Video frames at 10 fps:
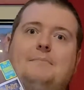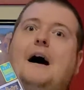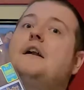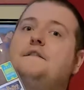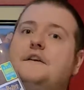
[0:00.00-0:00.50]

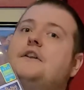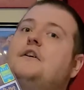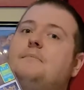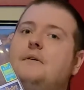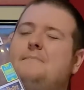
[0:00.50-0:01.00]
Potter
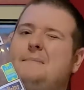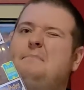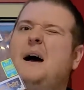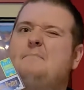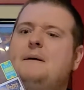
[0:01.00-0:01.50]
figure a, a
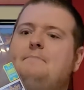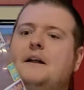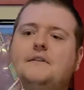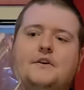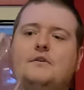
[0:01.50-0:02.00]
bit a bit
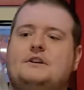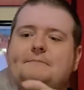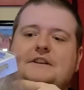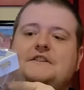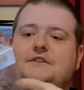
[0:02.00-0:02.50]
better. The Cornish
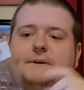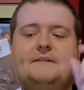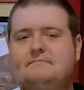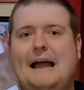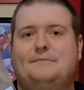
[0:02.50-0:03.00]
Pixie should
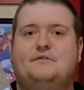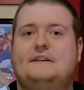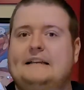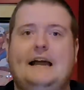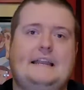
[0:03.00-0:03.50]
be
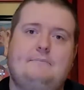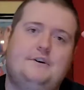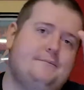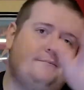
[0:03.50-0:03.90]
absolutely tiny, but